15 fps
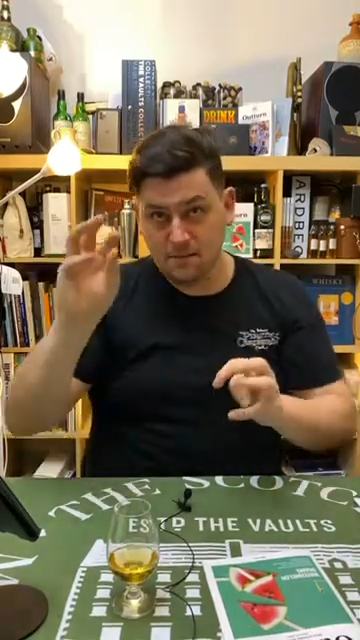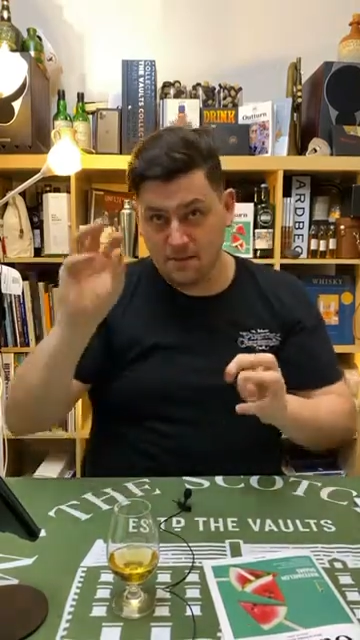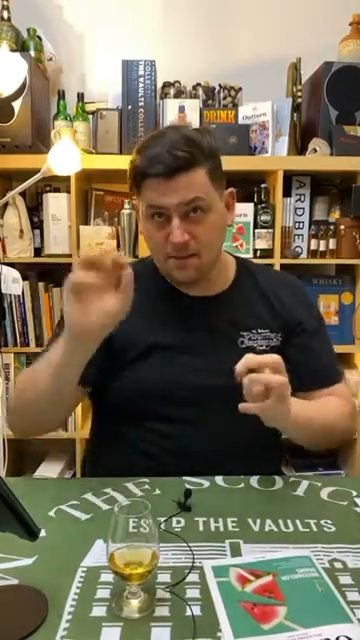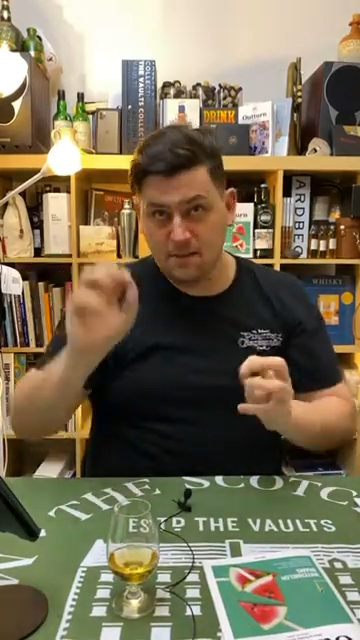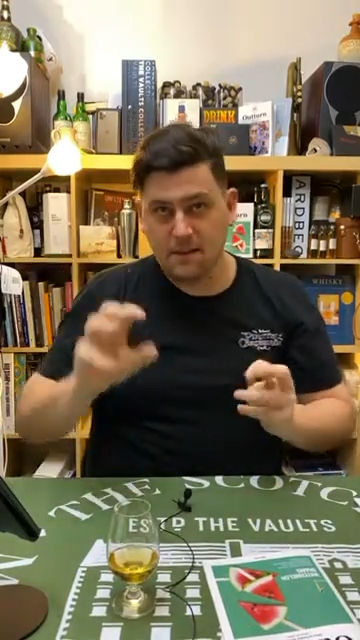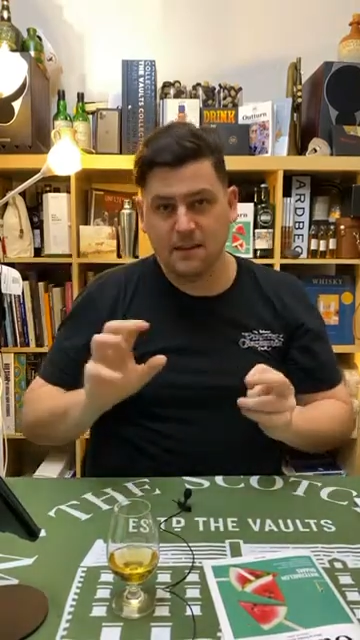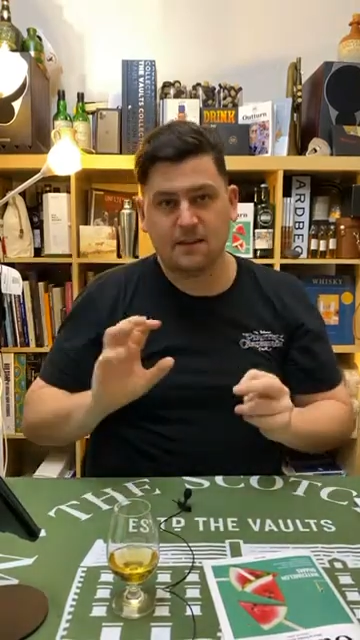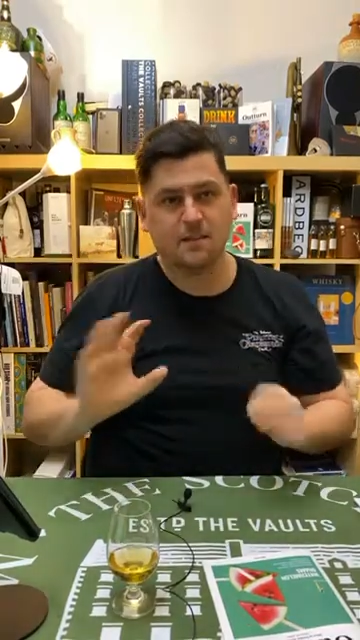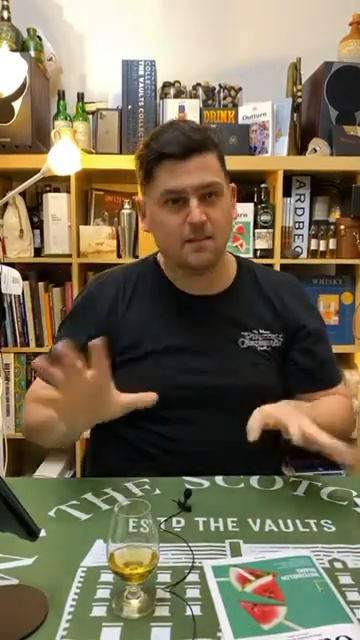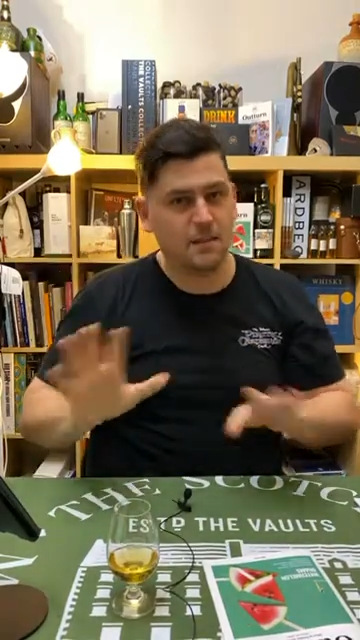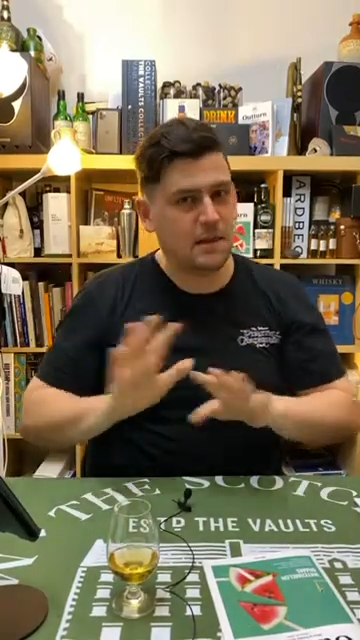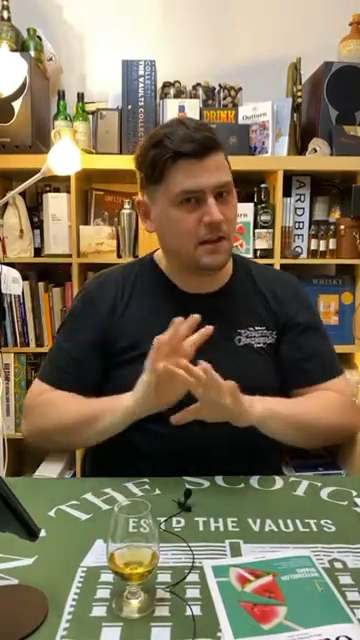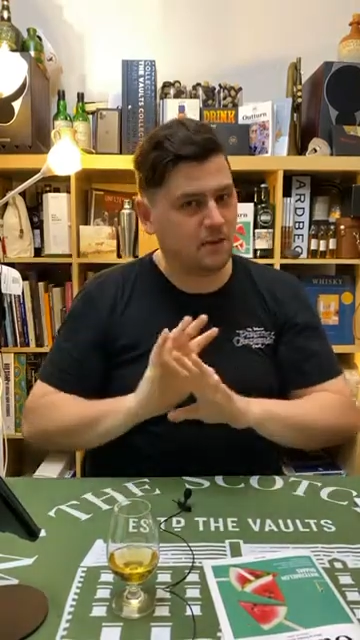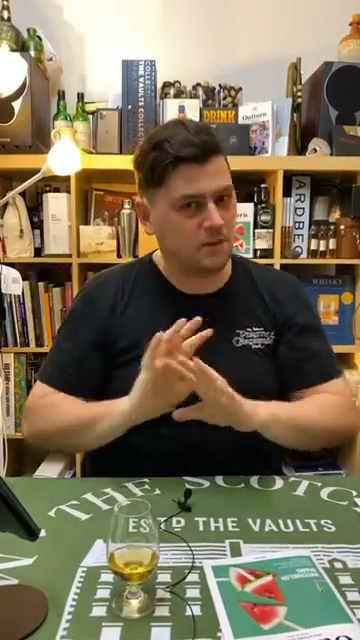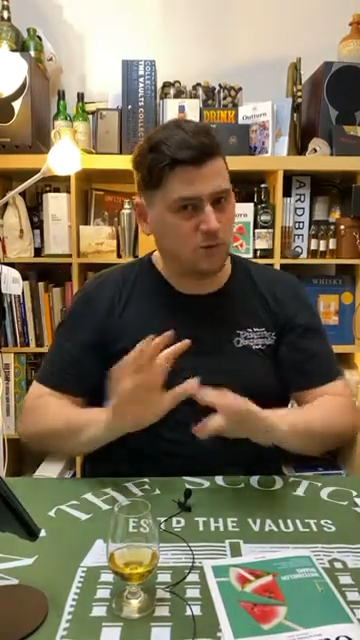that doesn't
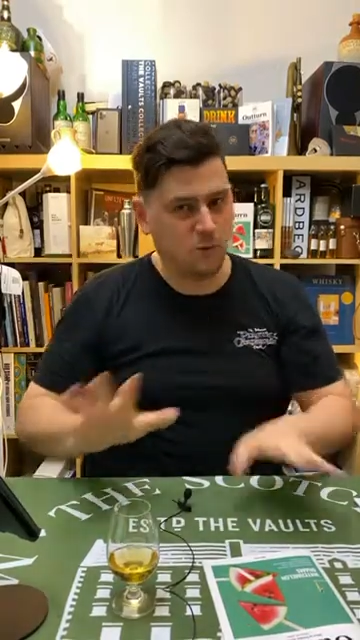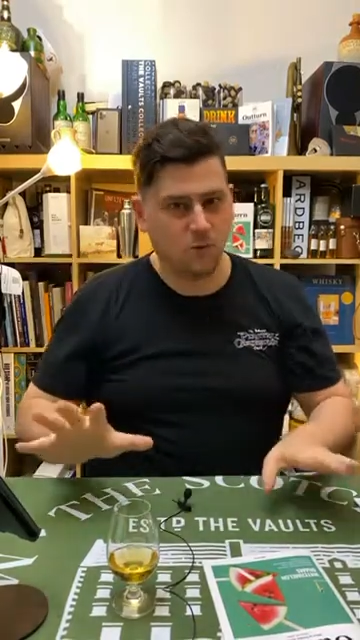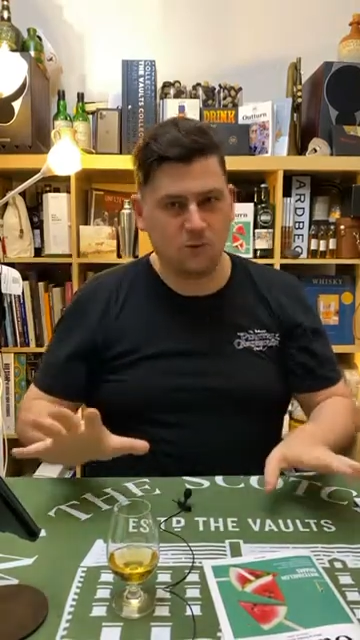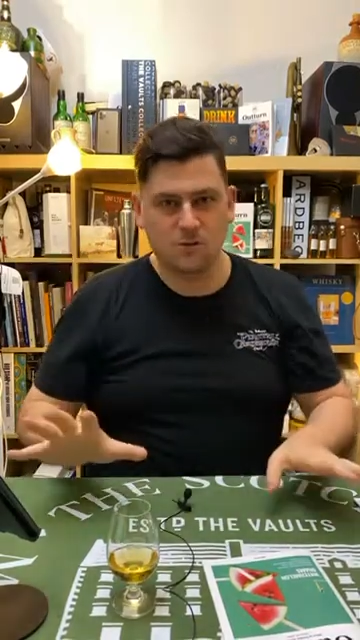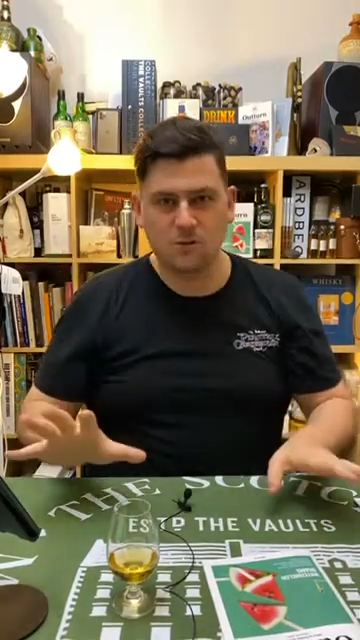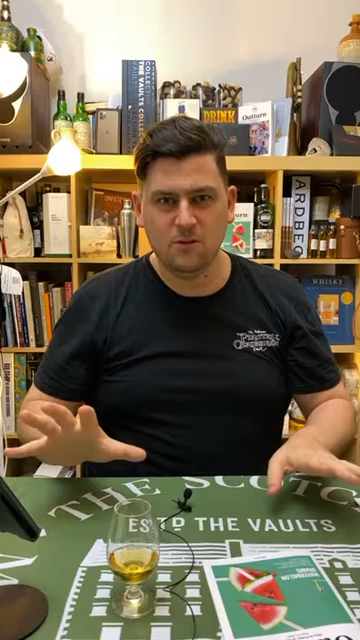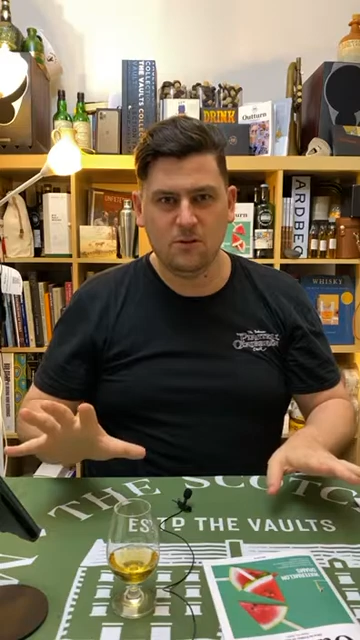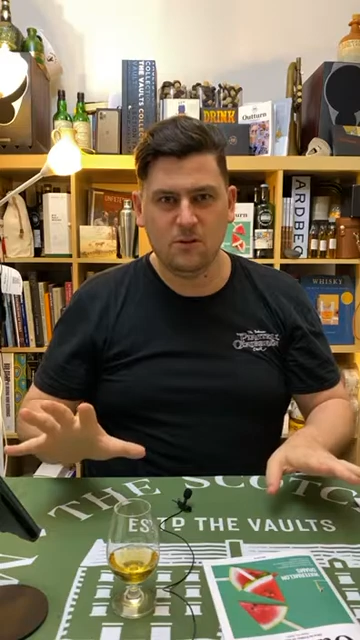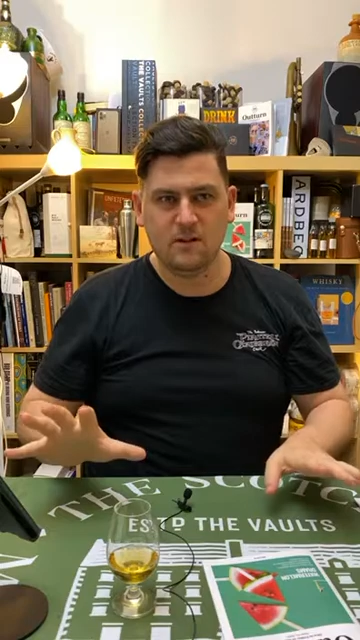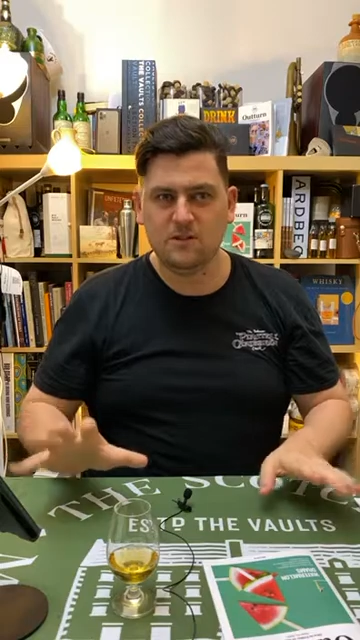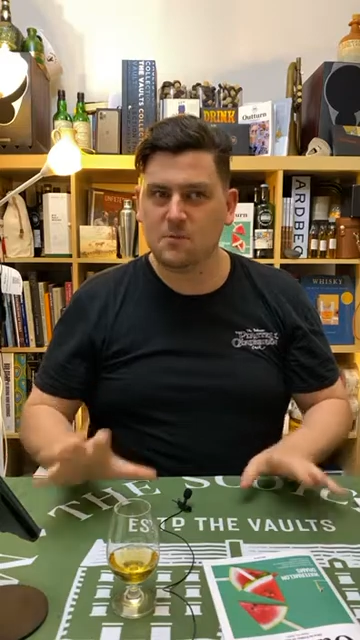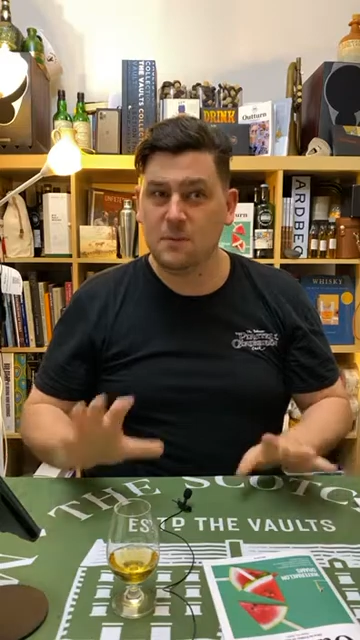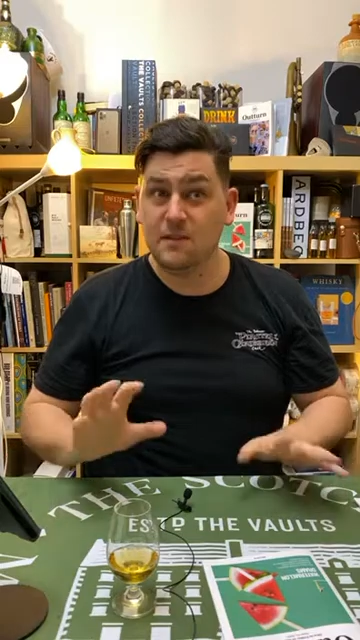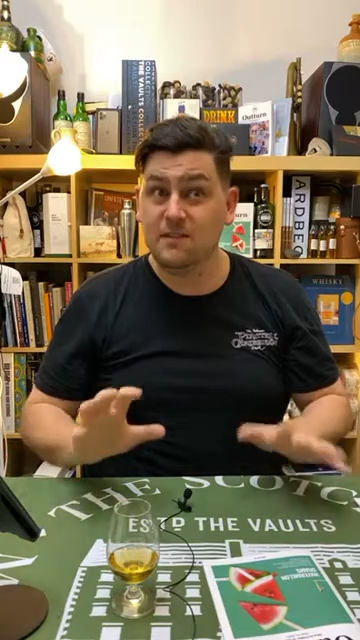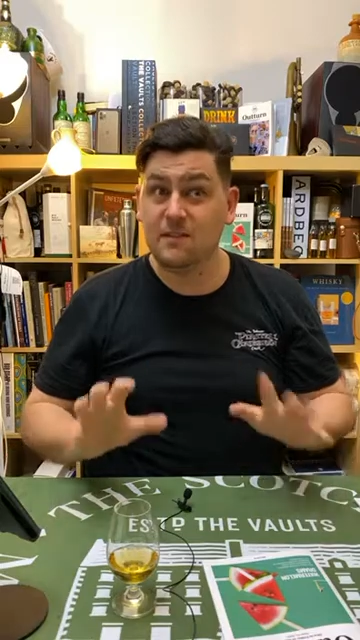mean it's yours. It
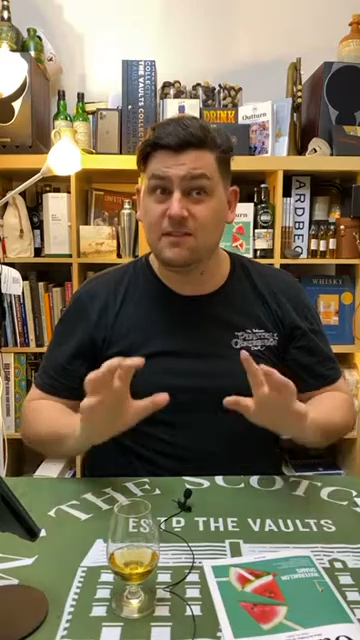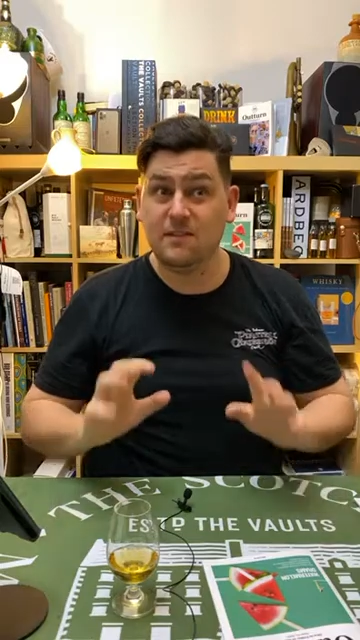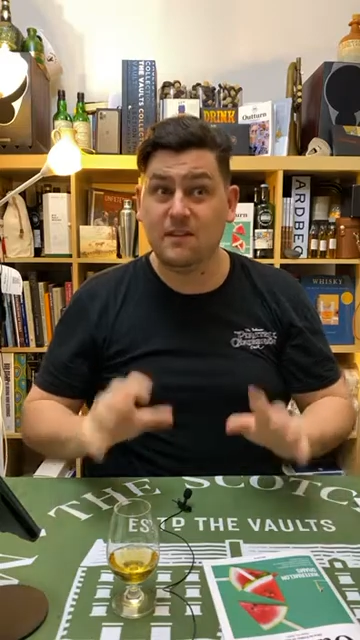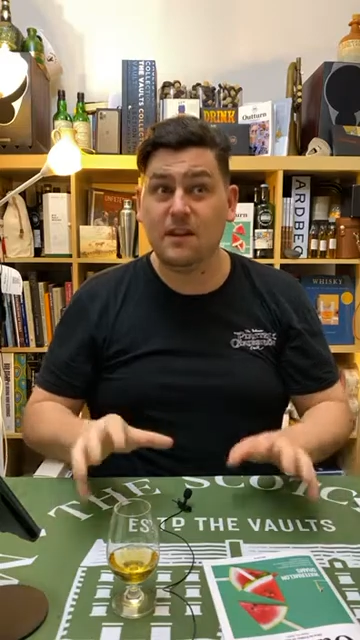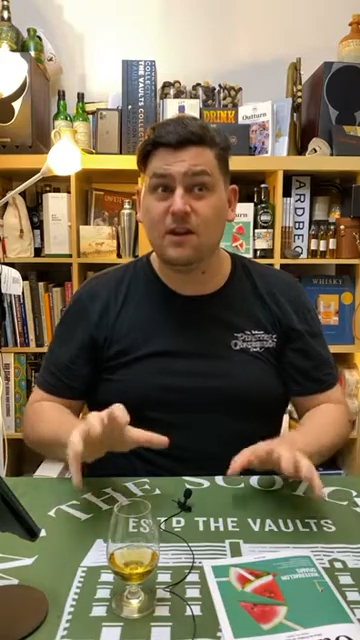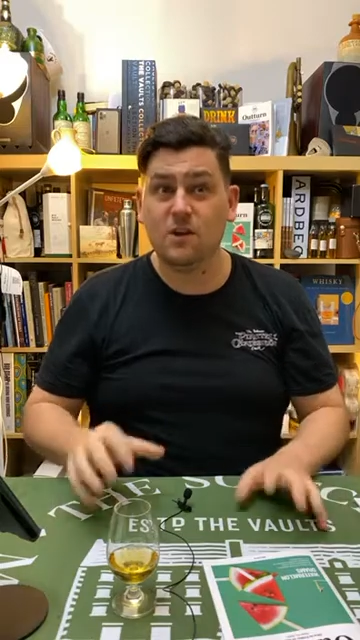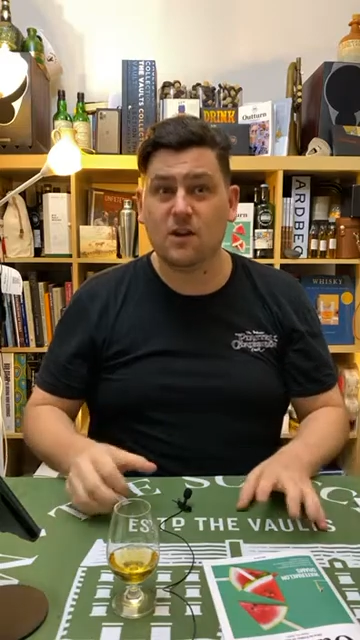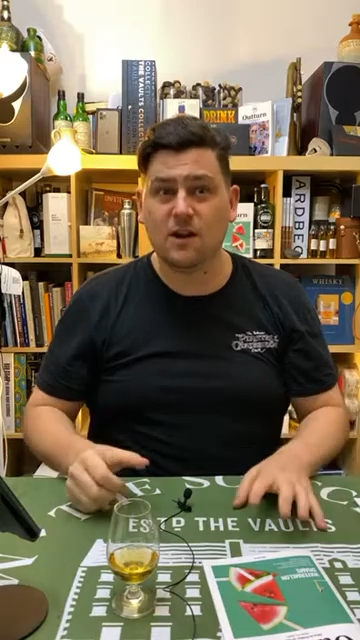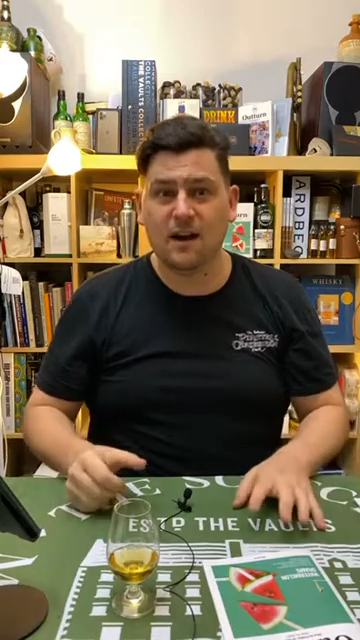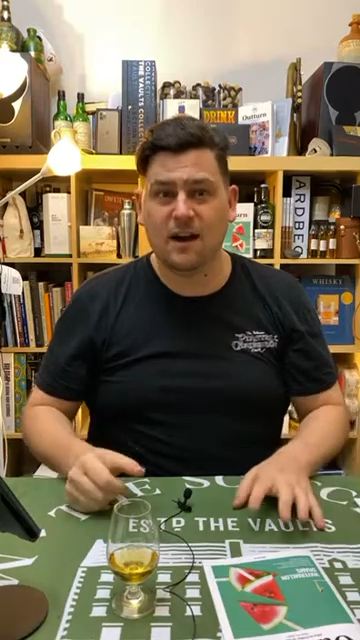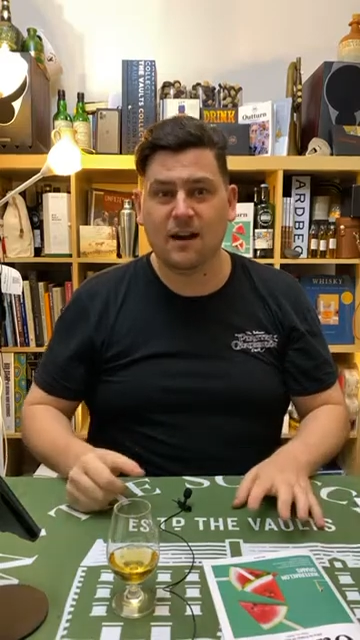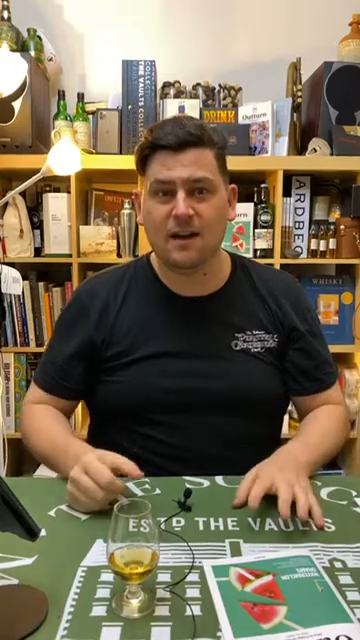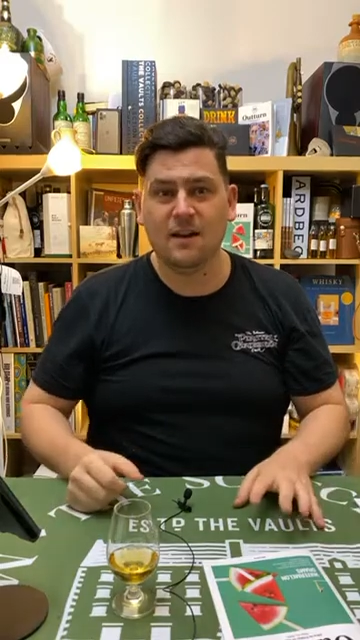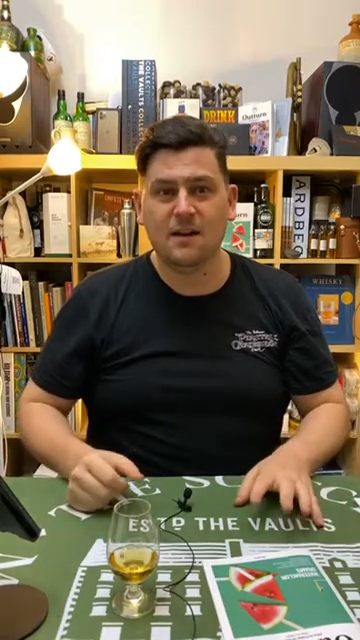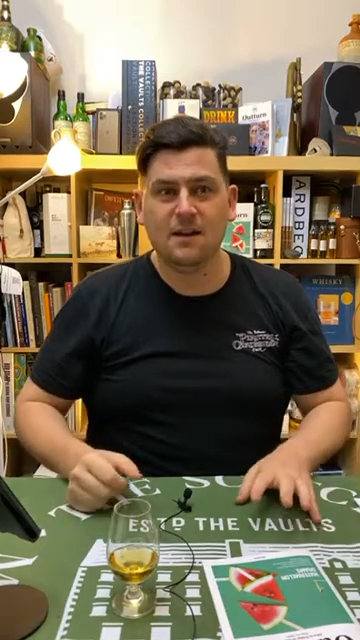just means it's sitting in your
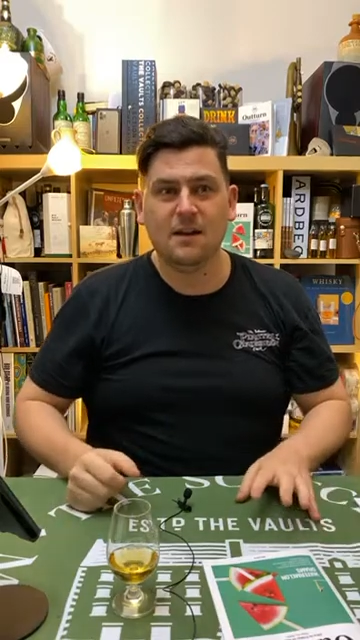cart.